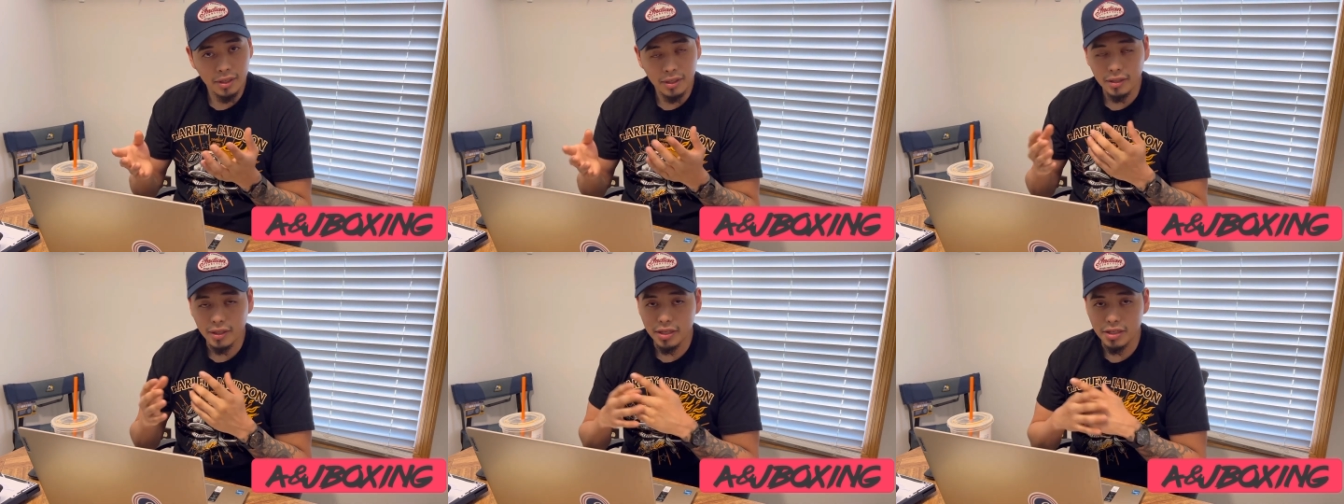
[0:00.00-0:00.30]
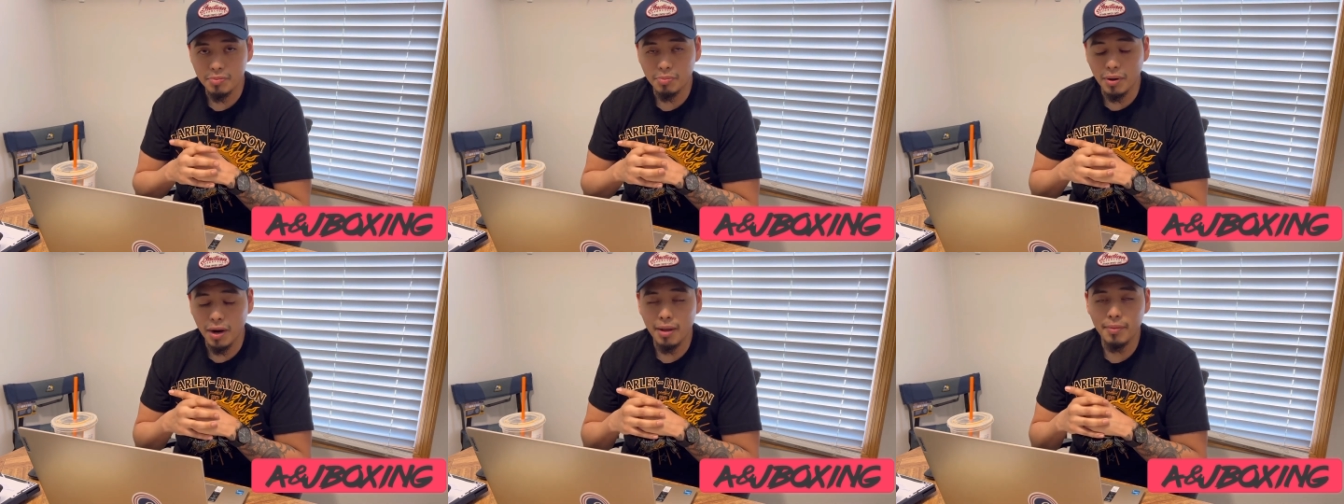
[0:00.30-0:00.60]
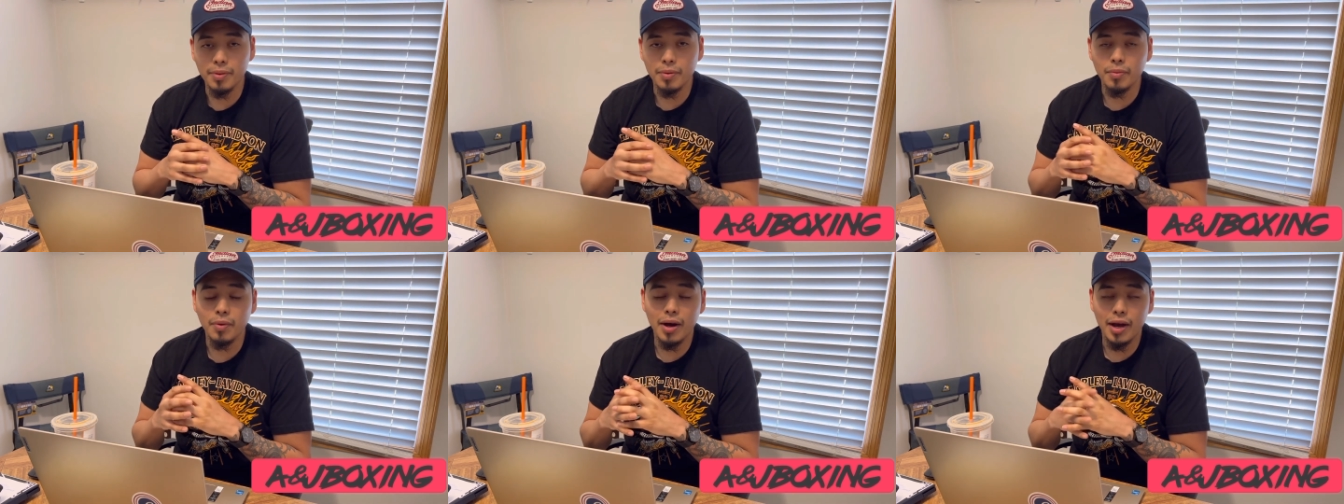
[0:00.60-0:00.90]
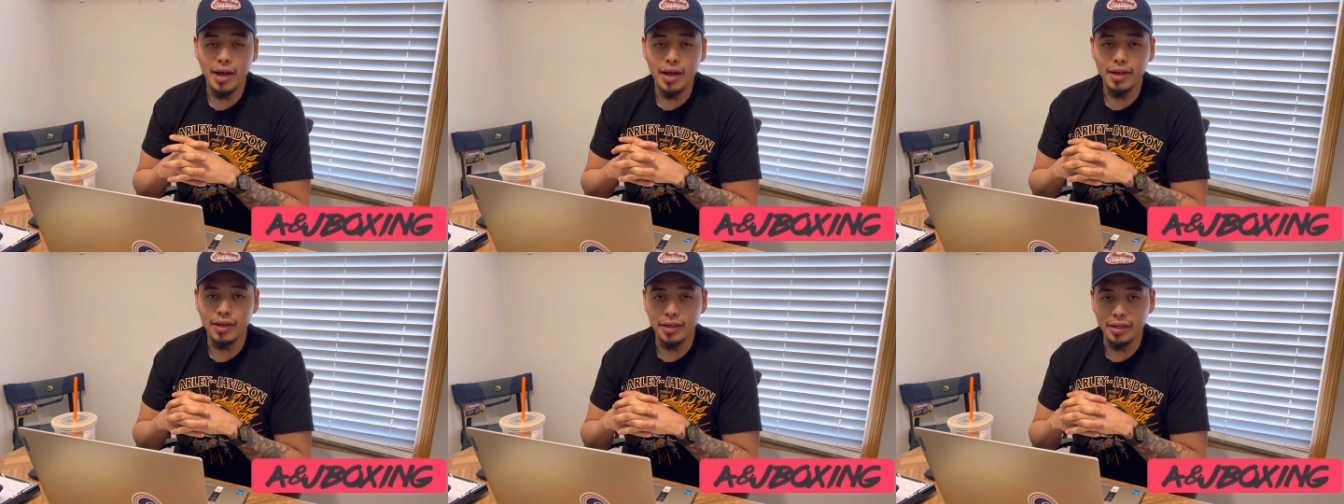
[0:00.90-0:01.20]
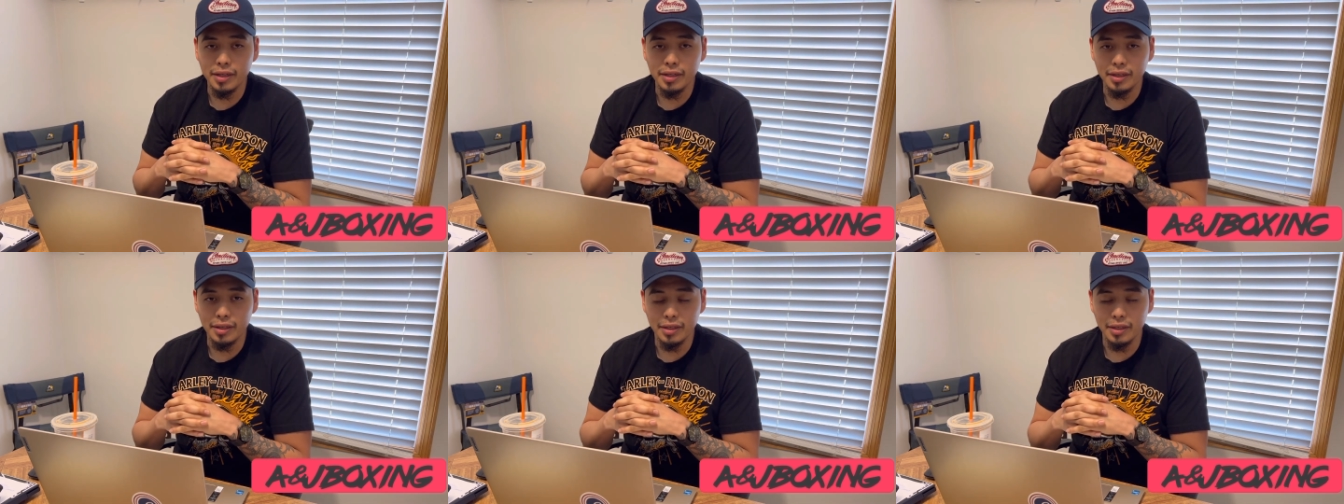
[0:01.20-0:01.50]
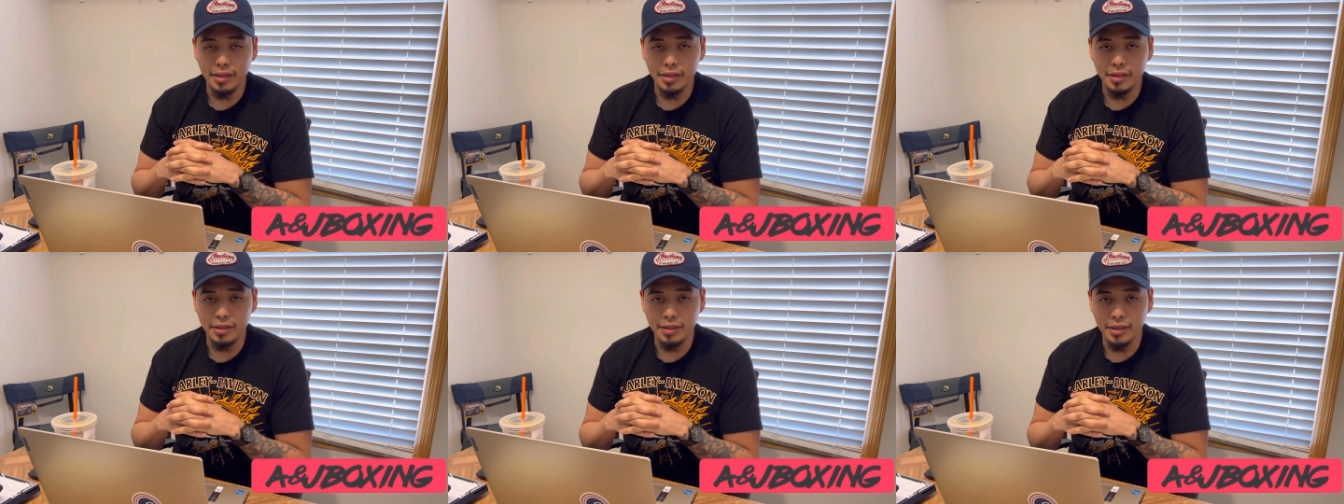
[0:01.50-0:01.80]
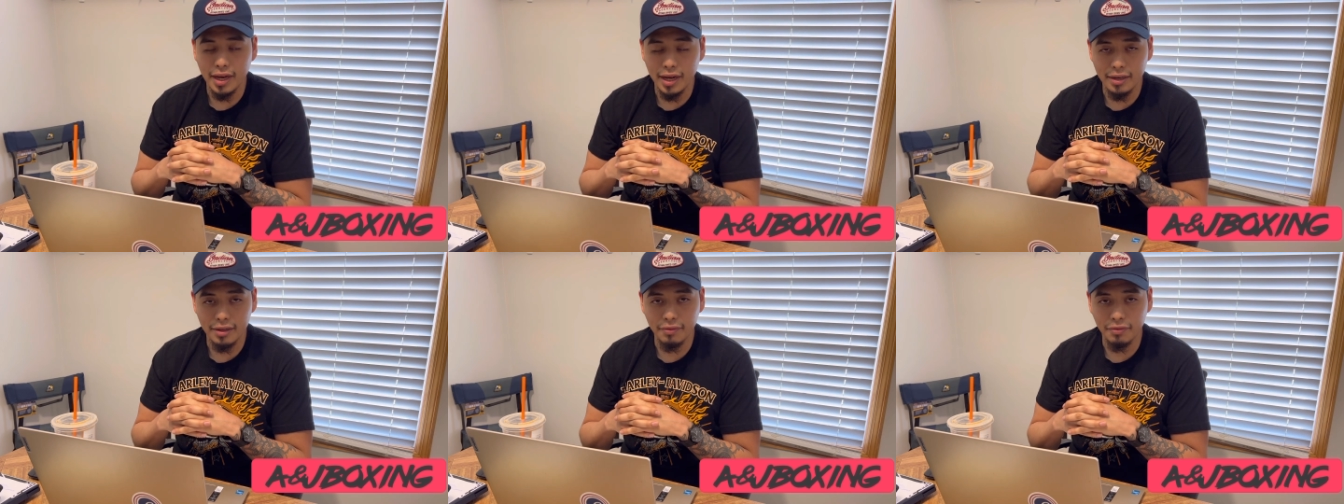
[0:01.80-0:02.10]
That's probably why he, he
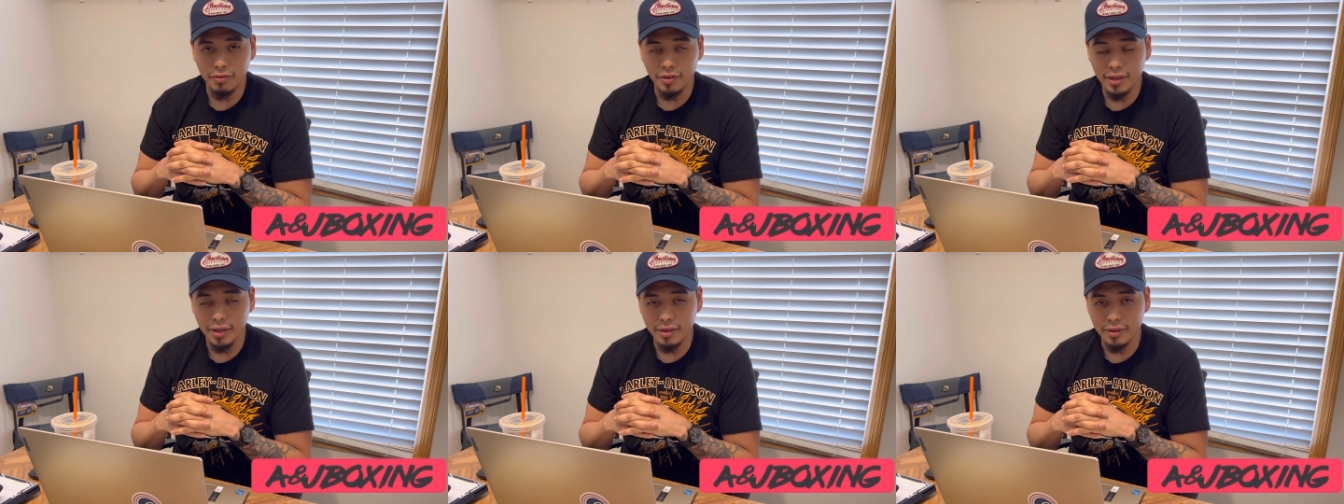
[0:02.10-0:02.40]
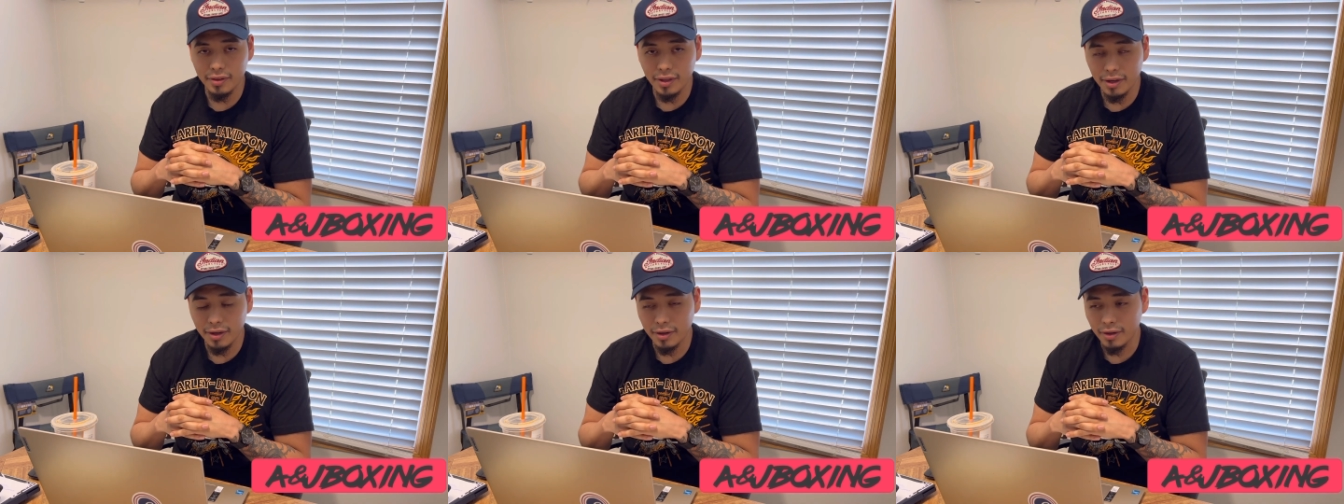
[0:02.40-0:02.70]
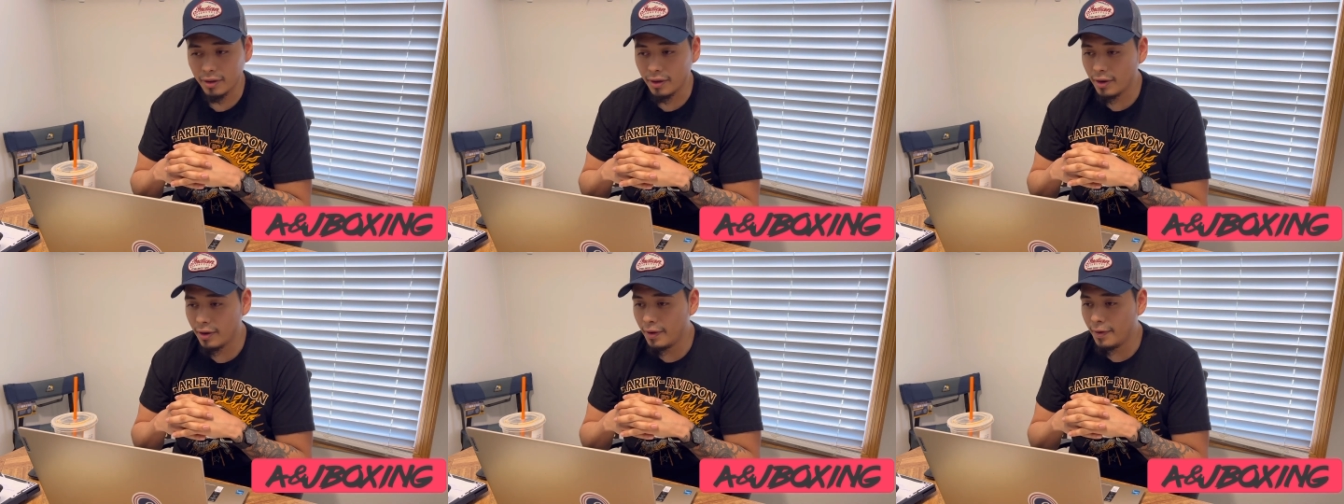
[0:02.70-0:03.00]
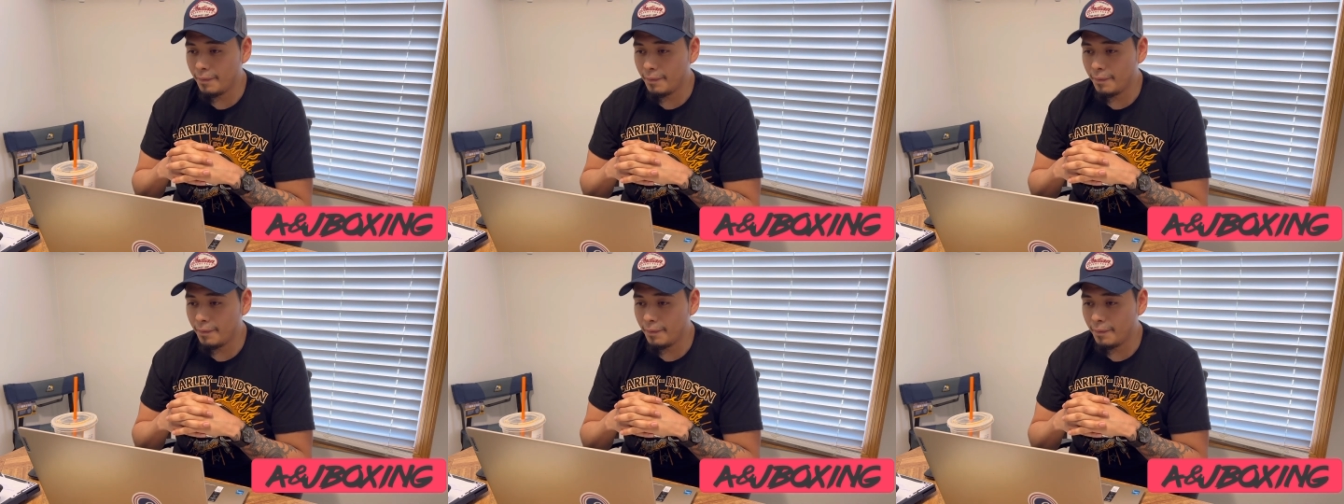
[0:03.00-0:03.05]
got defeated there.